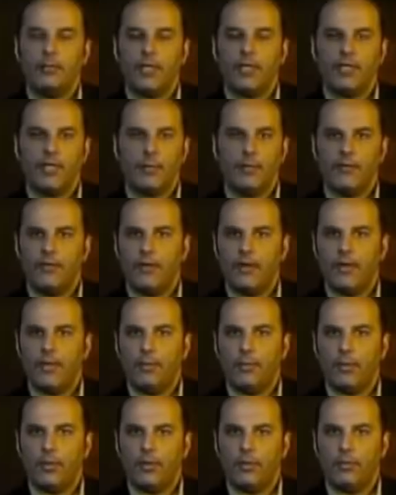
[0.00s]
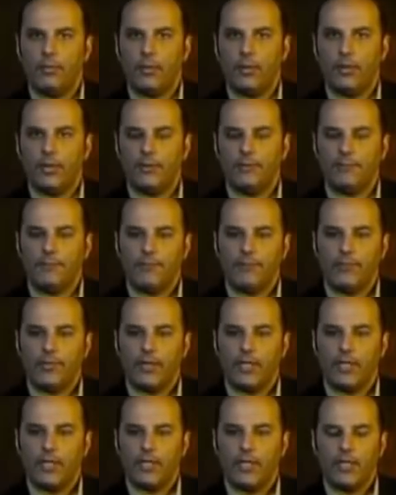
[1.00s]
brings up a very important point.
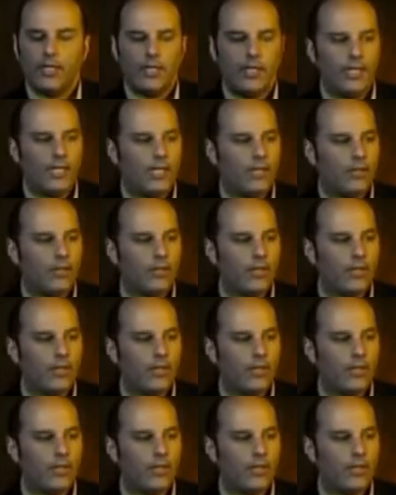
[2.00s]
Here,